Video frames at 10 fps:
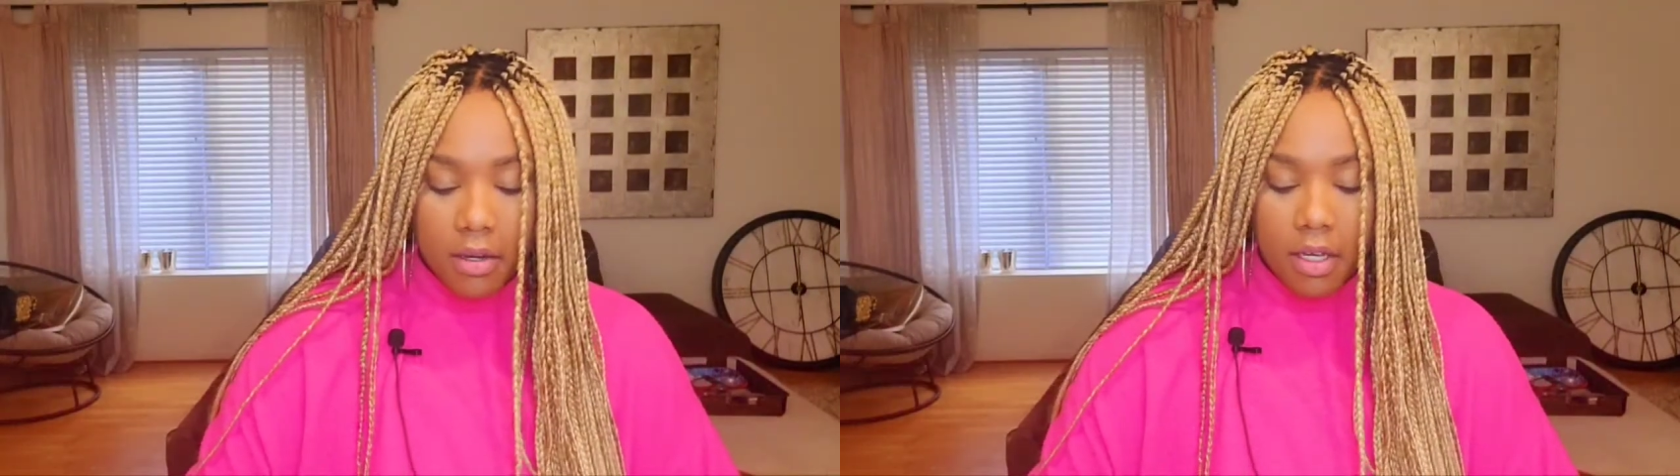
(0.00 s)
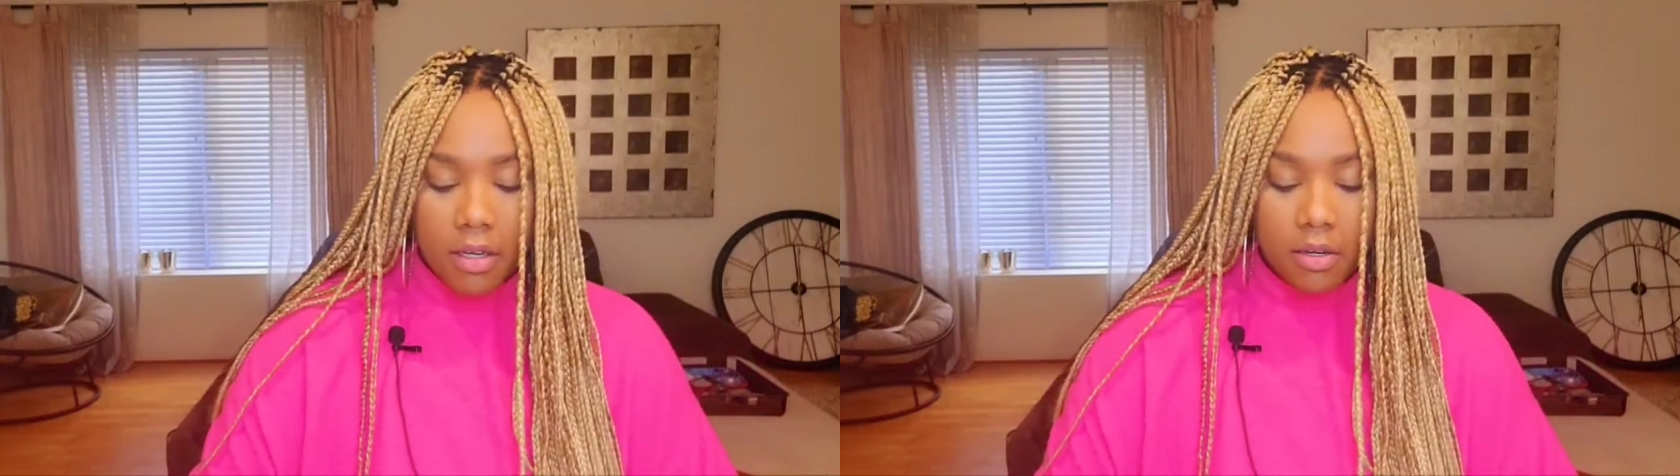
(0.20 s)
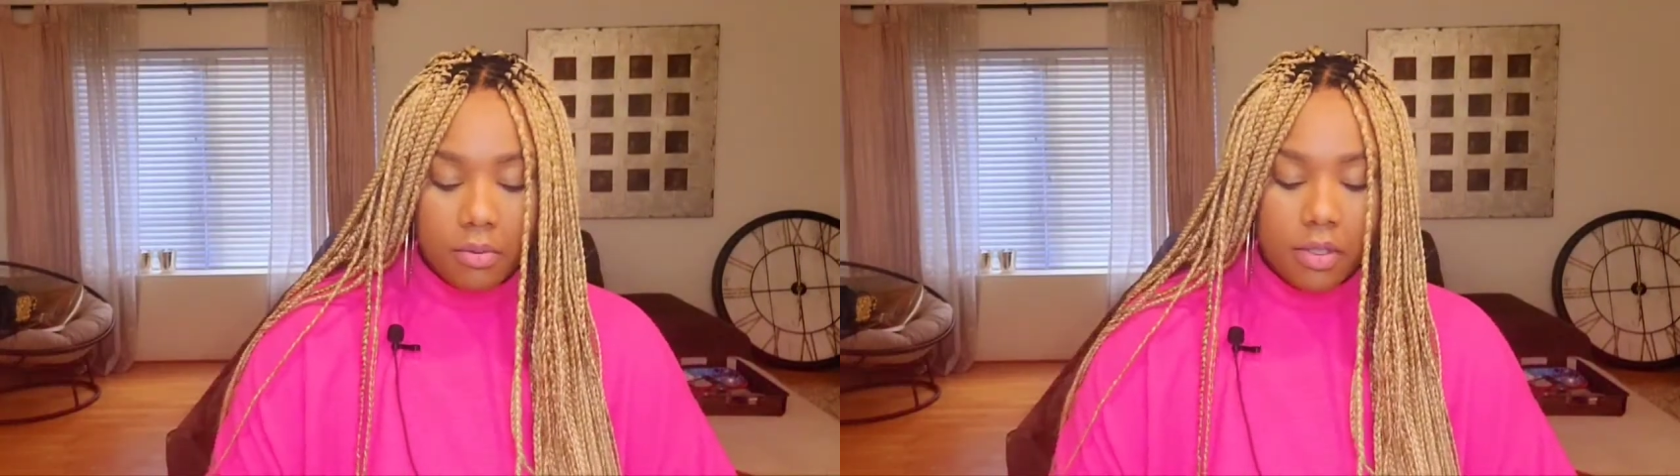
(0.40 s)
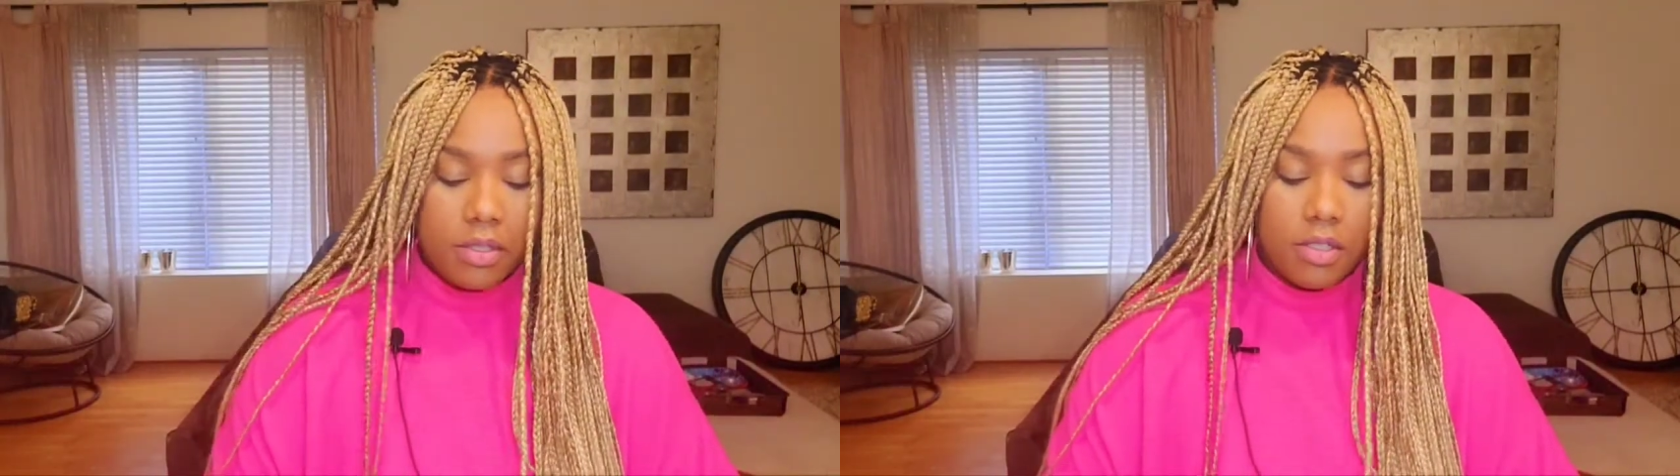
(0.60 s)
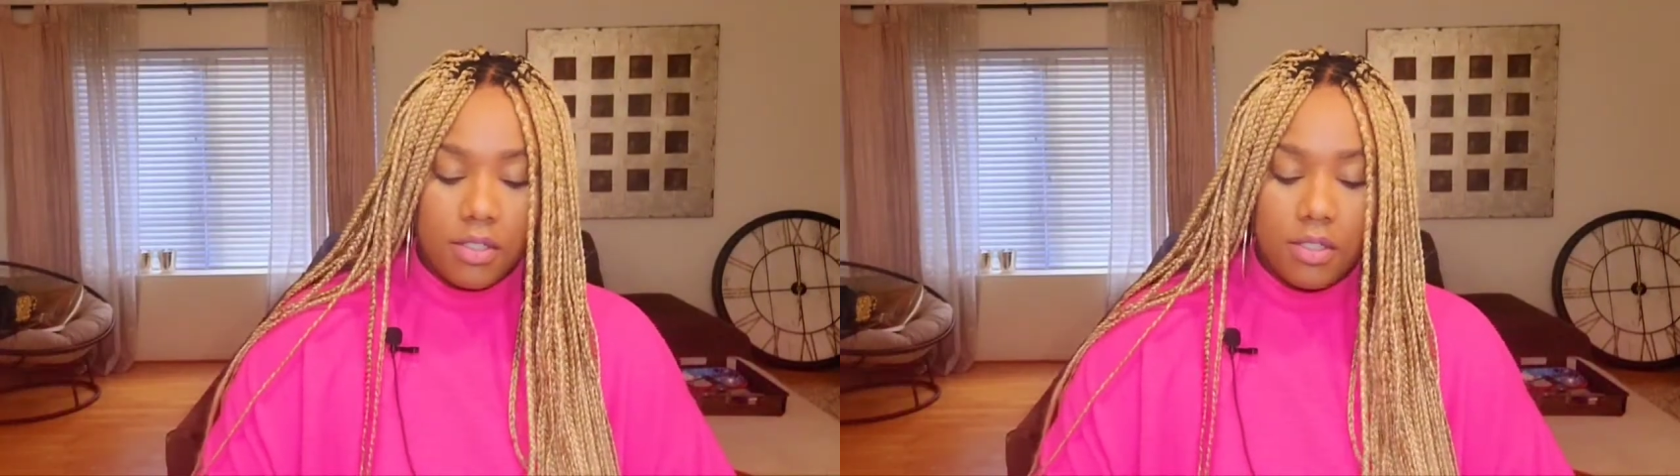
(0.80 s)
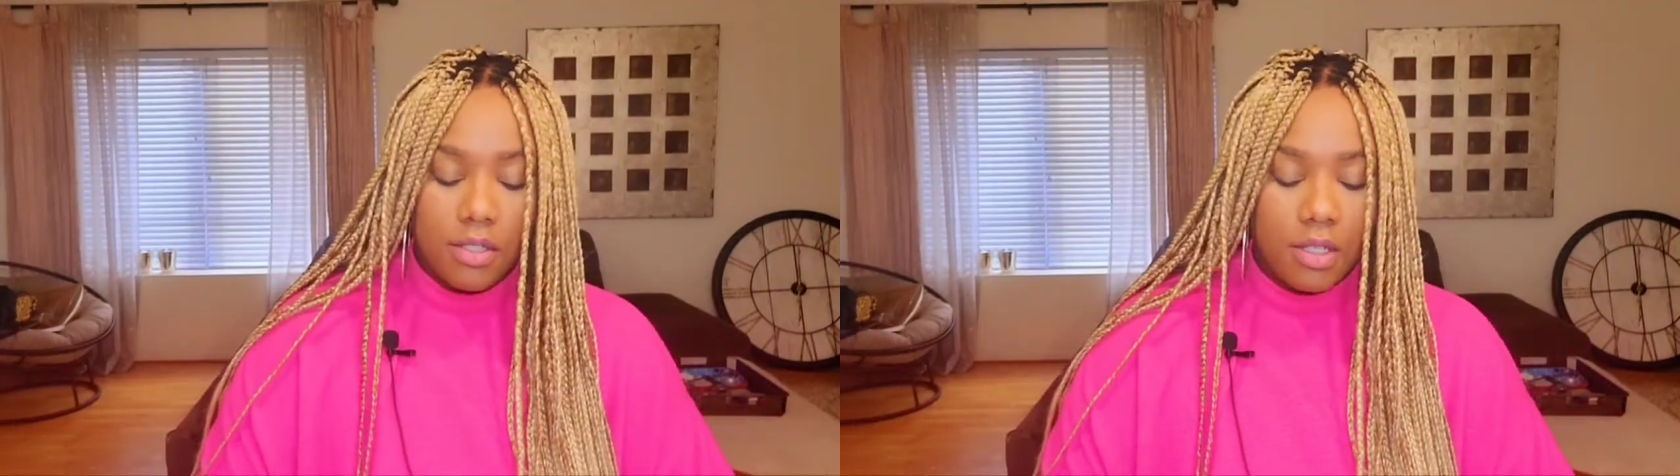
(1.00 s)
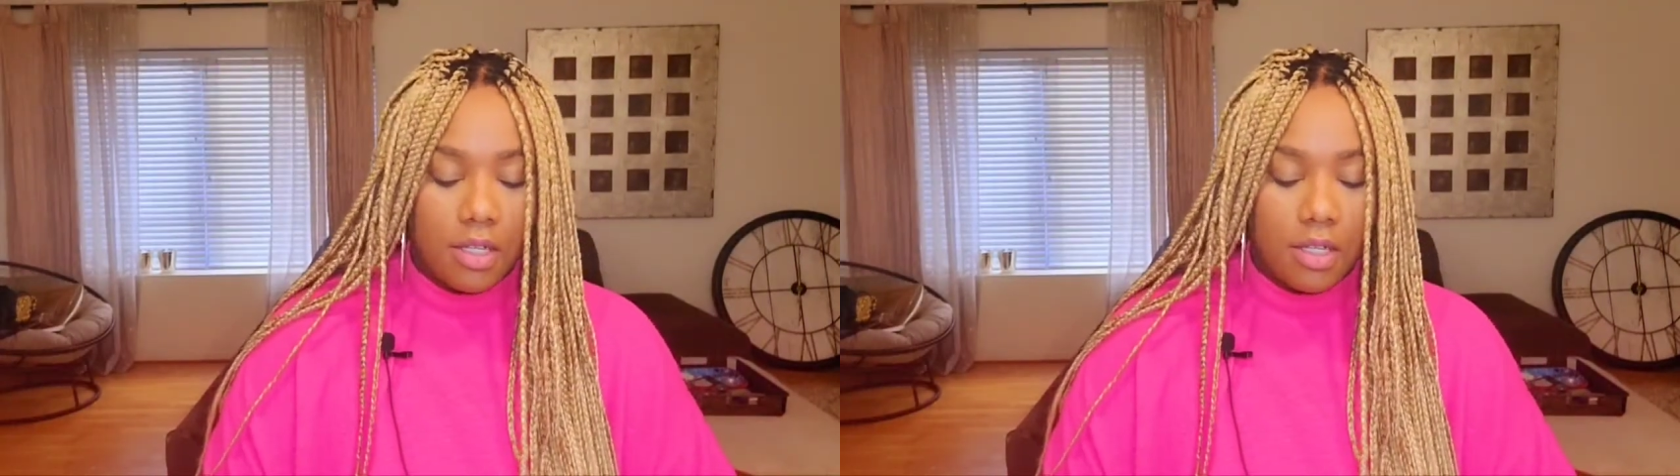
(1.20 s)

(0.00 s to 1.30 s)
here, which